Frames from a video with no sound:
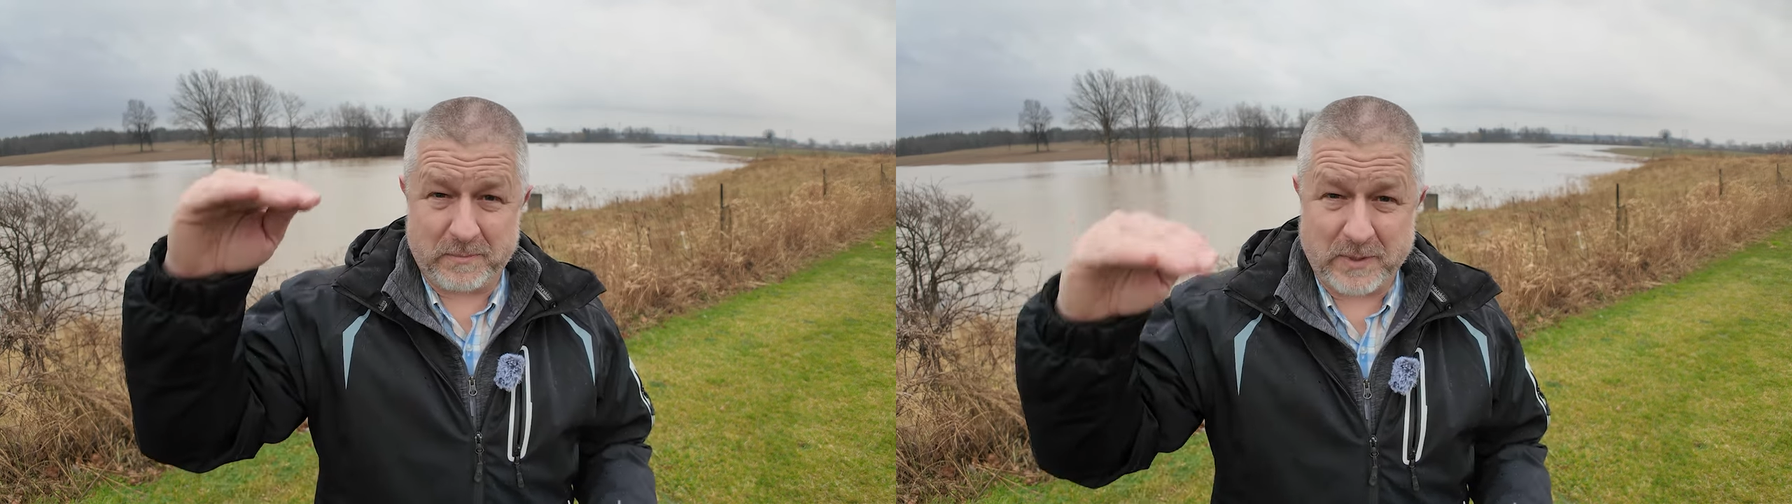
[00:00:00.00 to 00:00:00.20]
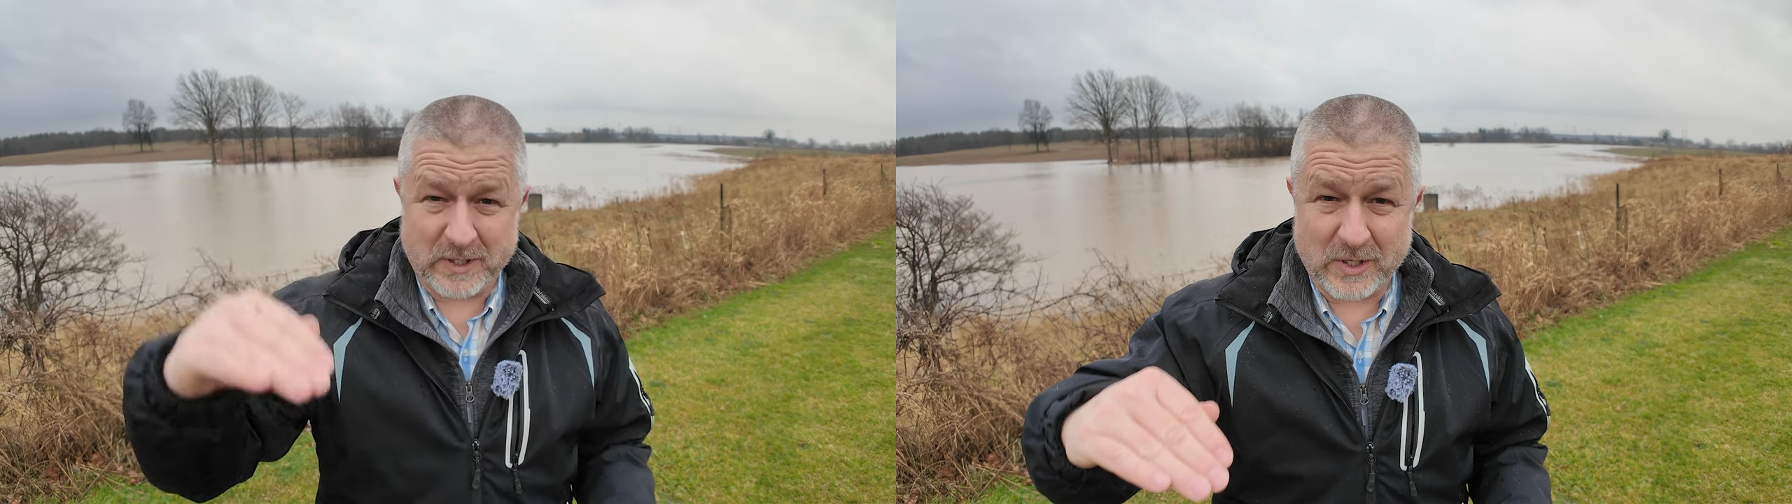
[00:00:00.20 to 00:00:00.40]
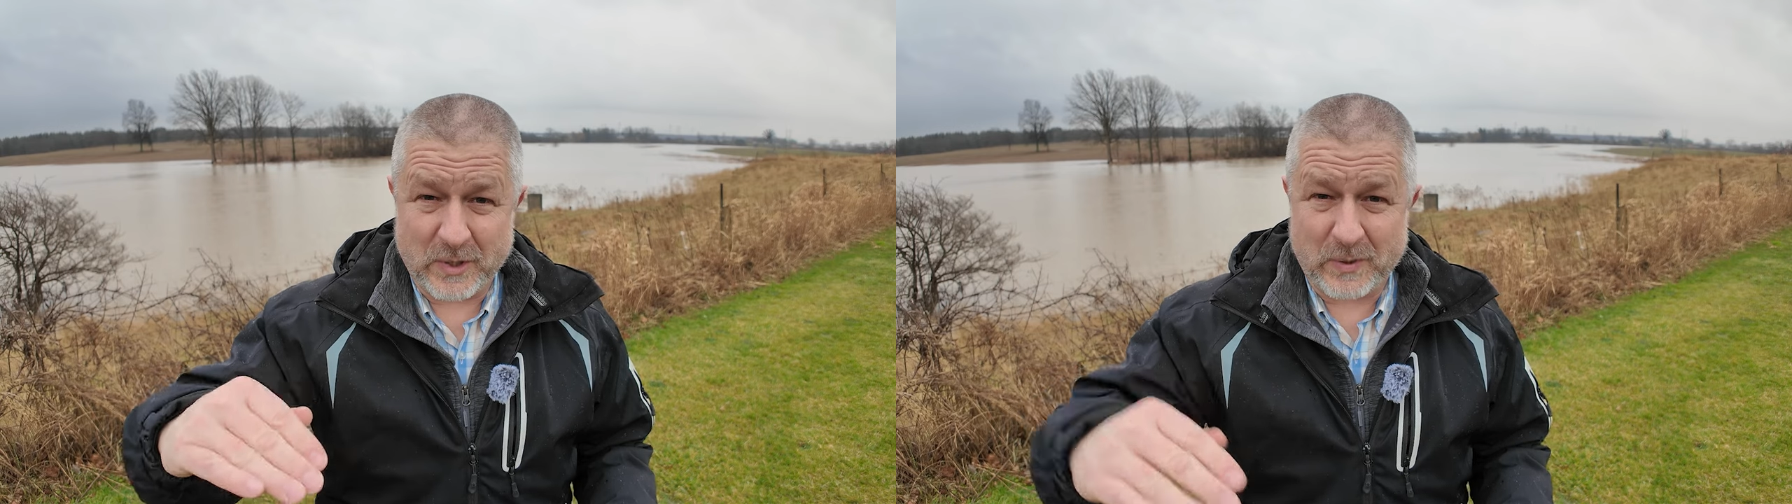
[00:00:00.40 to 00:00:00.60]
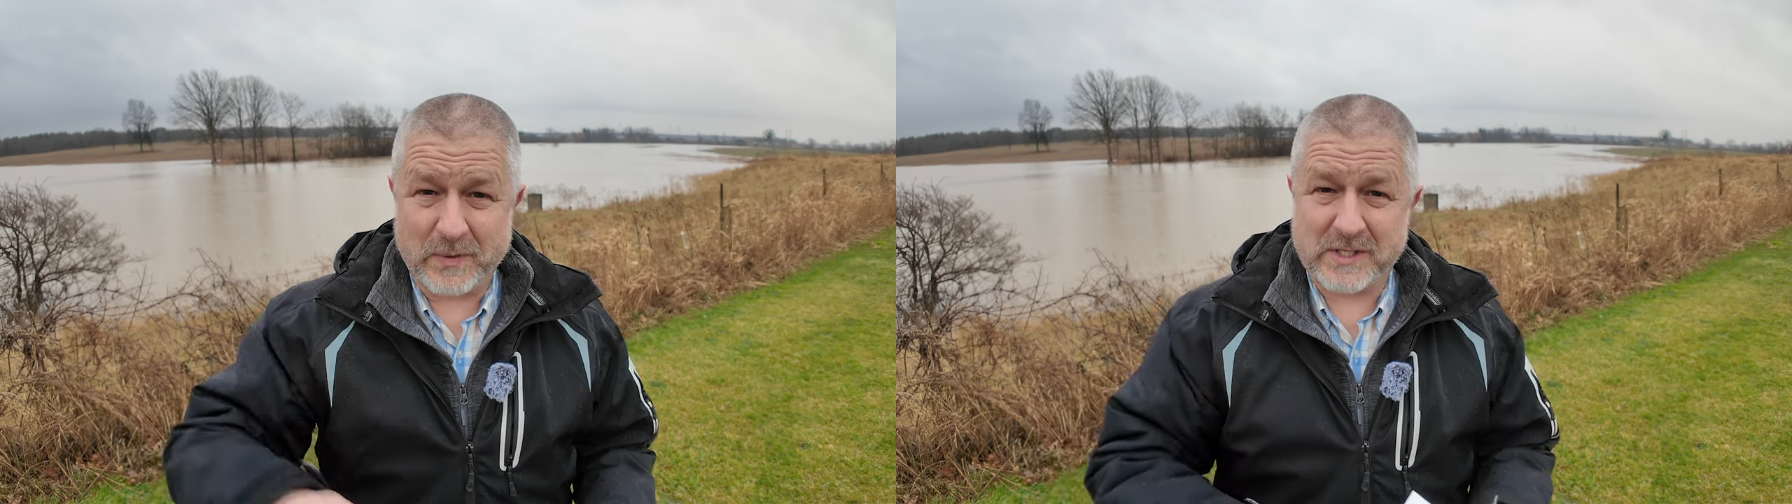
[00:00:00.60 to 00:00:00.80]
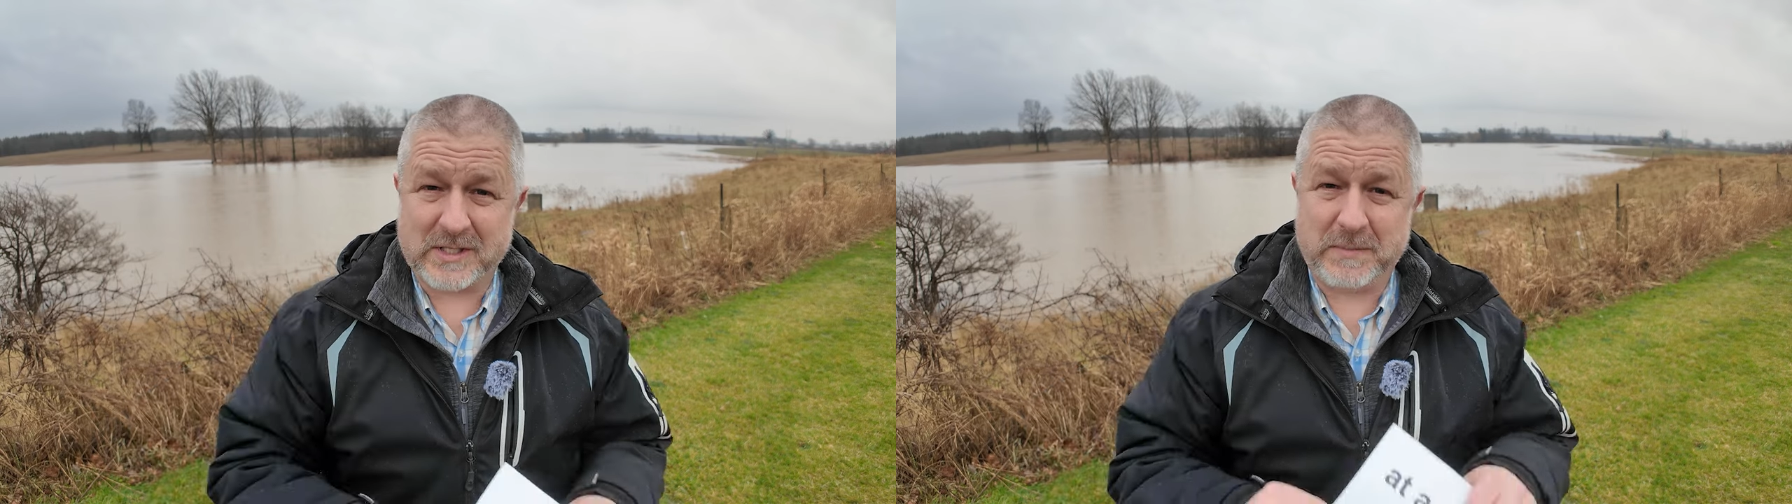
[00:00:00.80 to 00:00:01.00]
below
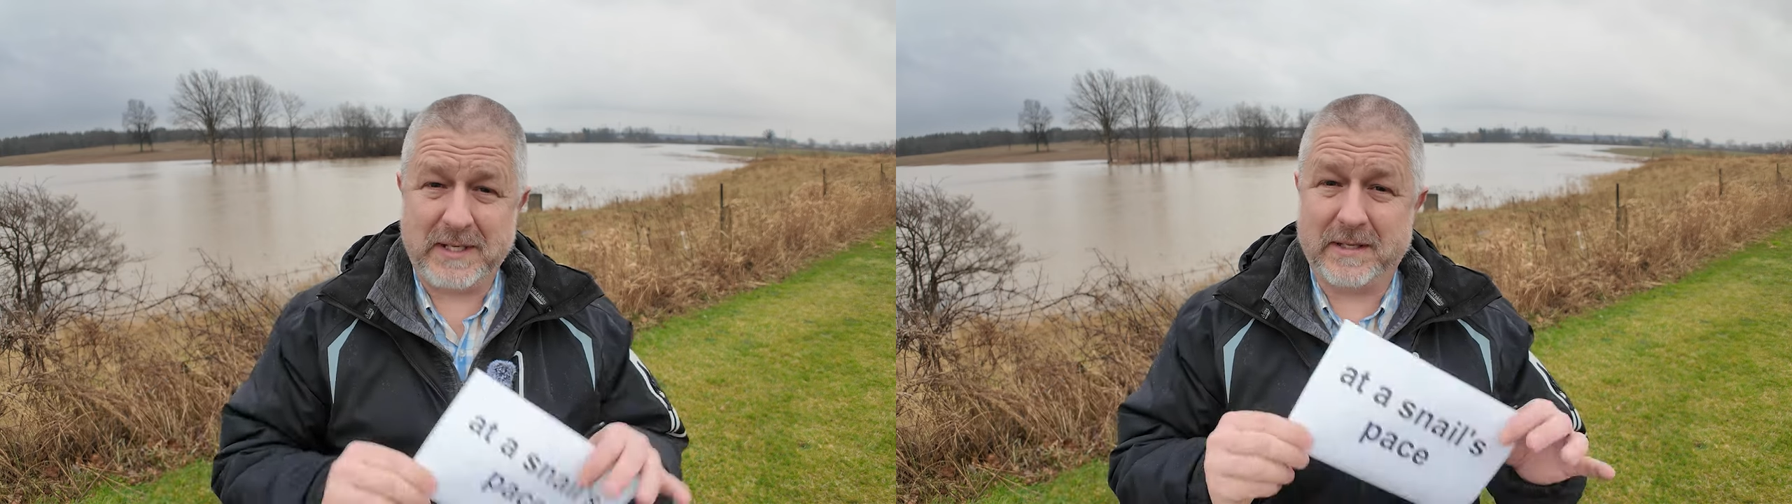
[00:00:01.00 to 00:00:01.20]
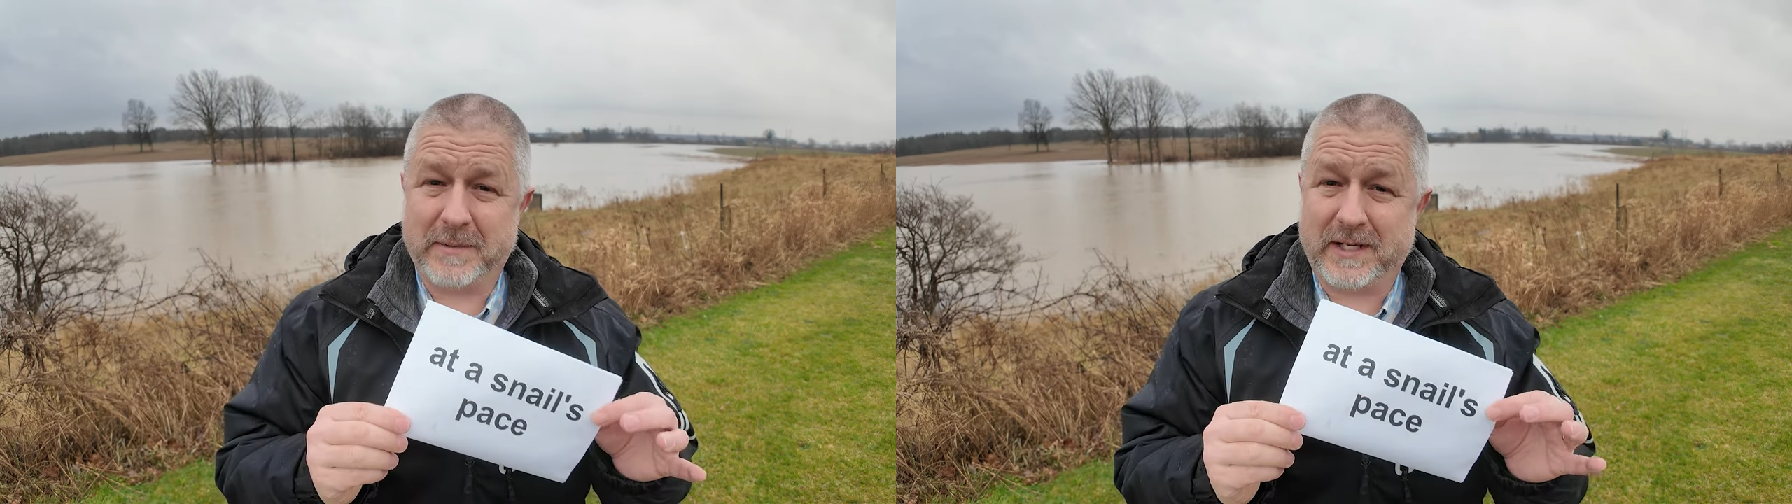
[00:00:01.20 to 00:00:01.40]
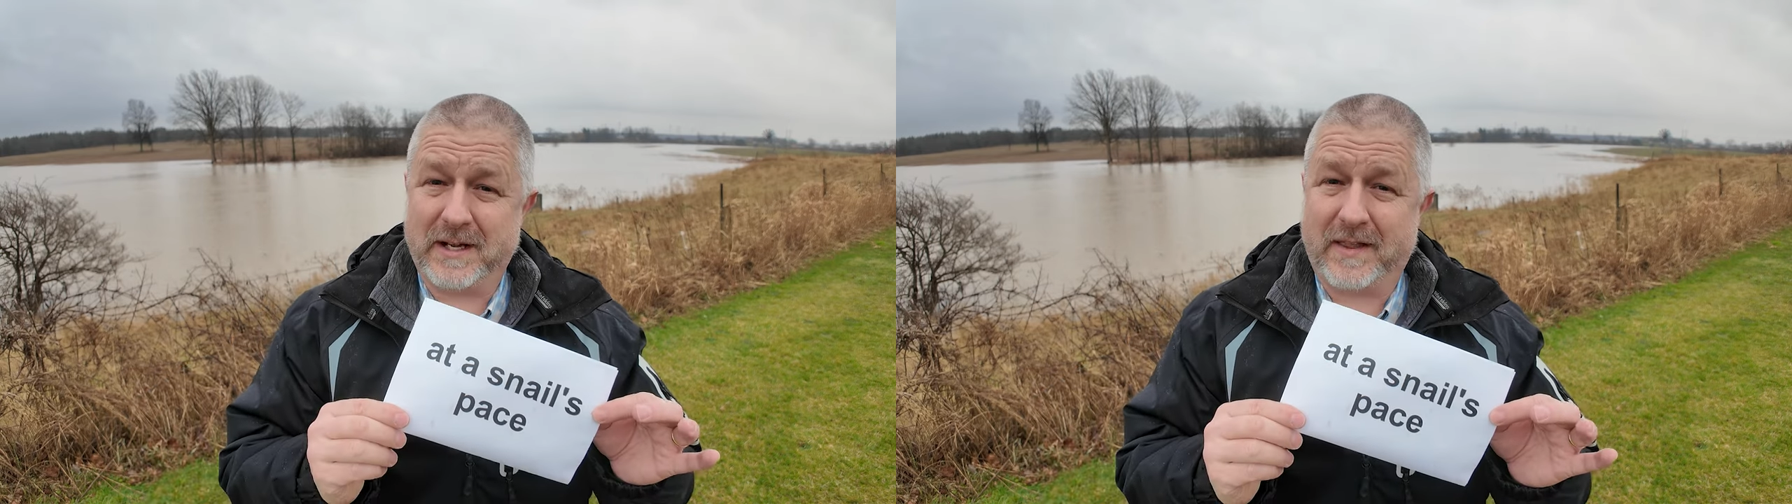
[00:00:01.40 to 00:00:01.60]
the speed limit